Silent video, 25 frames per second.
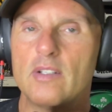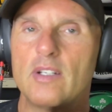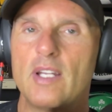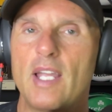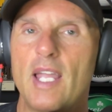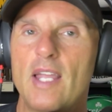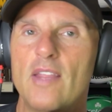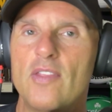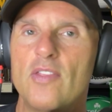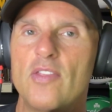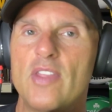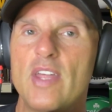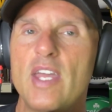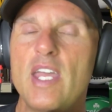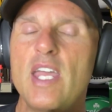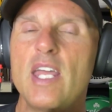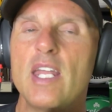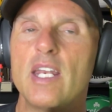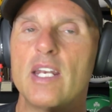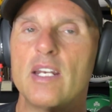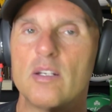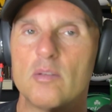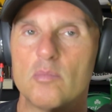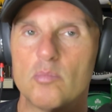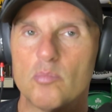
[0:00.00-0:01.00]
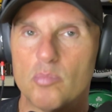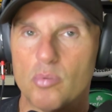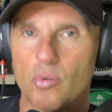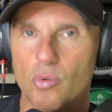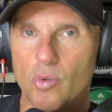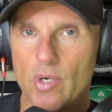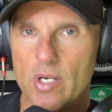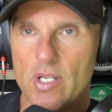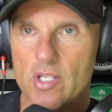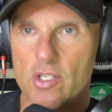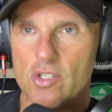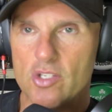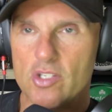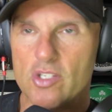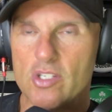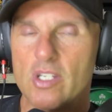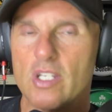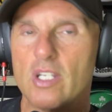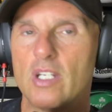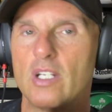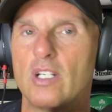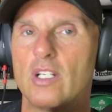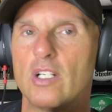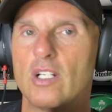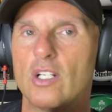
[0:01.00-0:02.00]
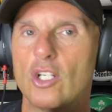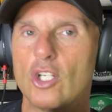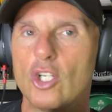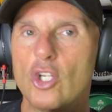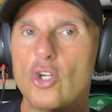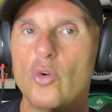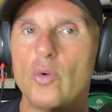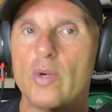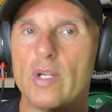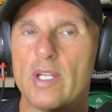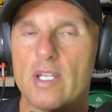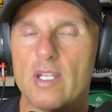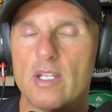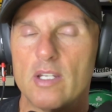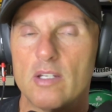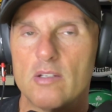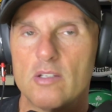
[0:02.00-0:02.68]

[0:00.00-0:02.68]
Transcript: and then Prince Louis,